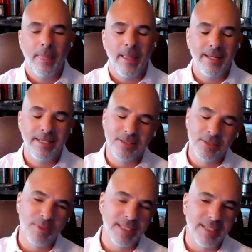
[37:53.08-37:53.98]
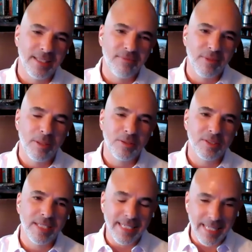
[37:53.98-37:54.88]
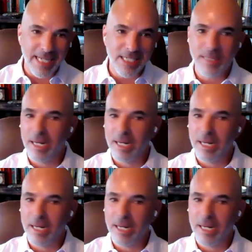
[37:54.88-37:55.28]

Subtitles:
And here's the one that I love the most. Engagement,